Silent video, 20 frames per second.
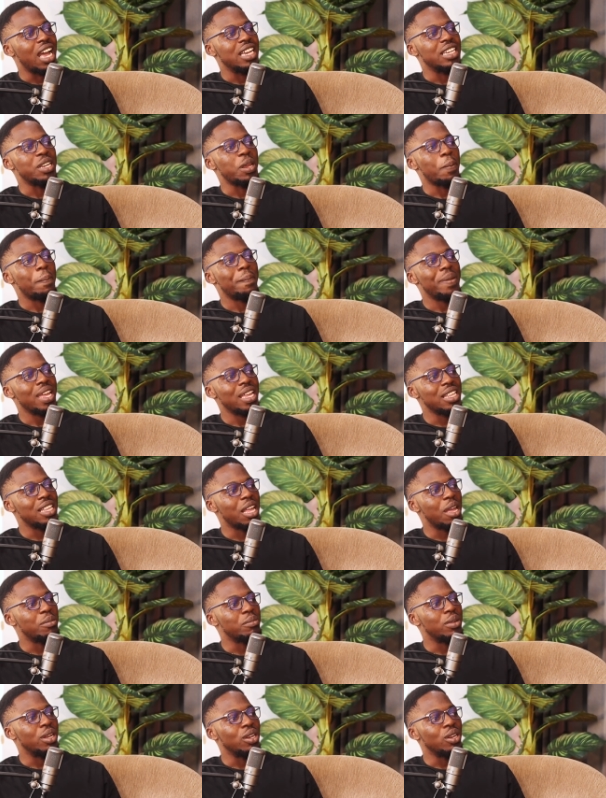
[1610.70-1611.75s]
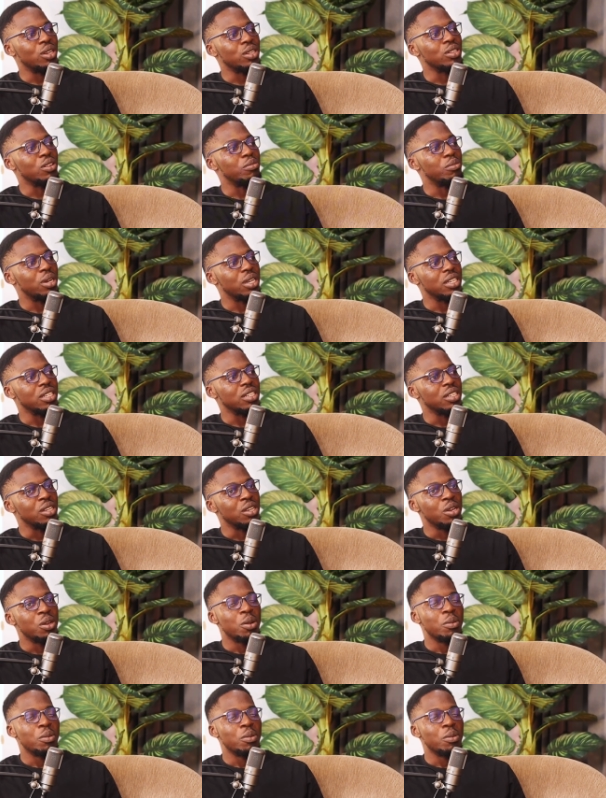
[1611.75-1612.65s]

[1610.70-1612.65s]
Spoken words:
And they pay them a lot of money.